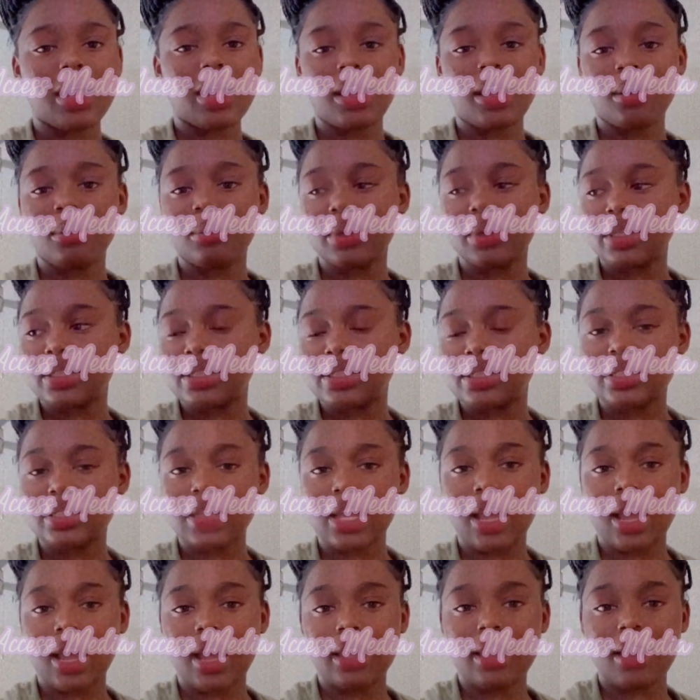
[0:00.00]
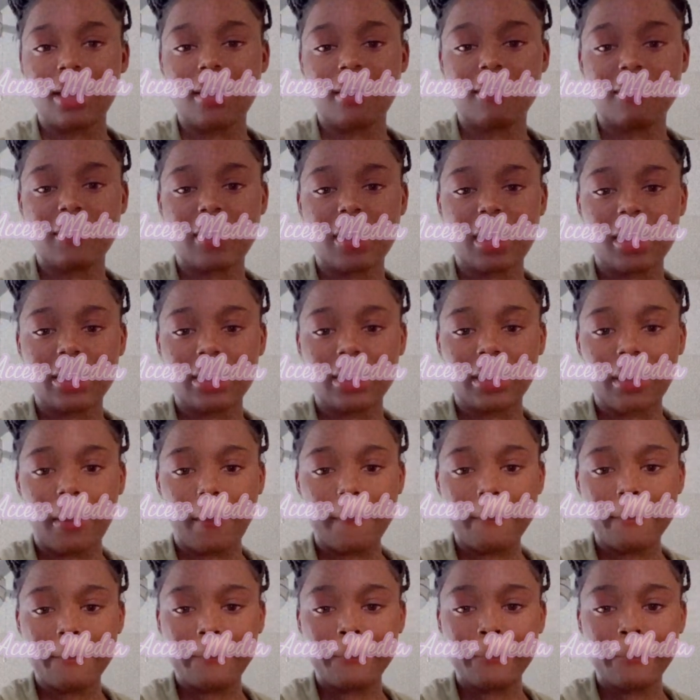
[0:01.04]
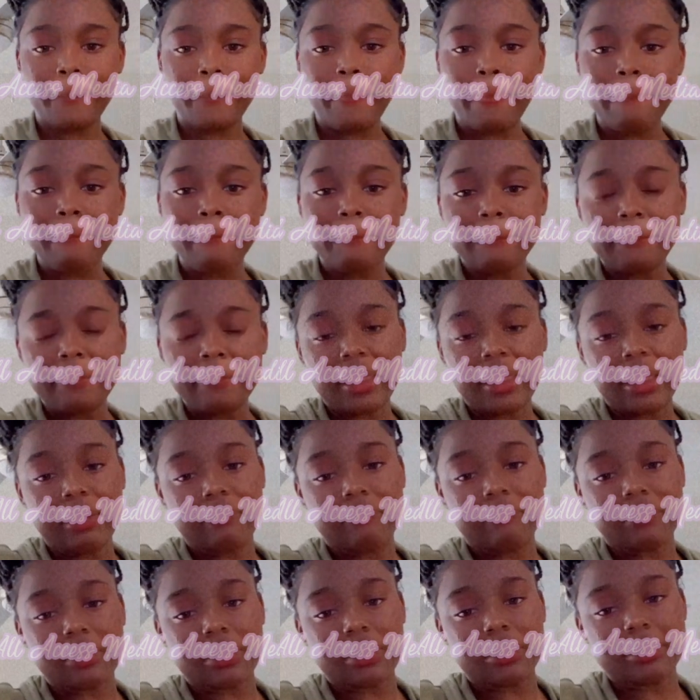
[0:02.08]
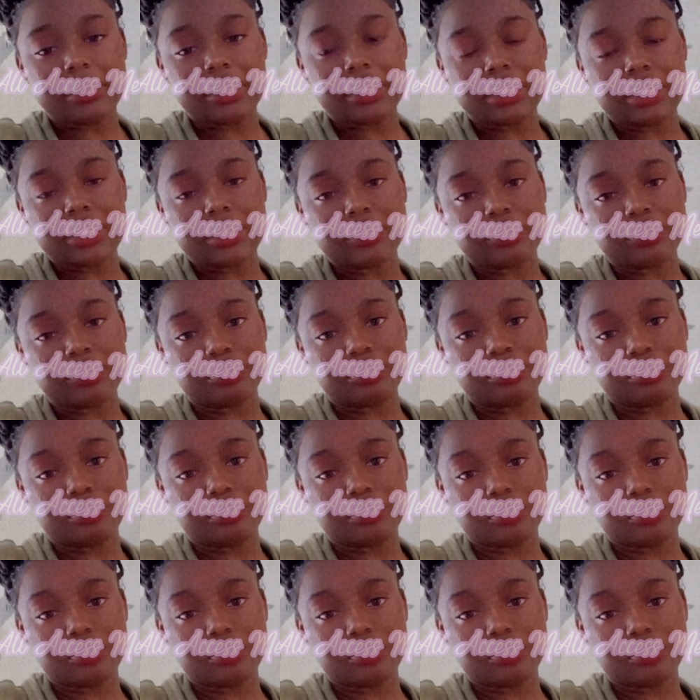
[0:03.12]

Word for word: so i can't really just say how y'all find it free money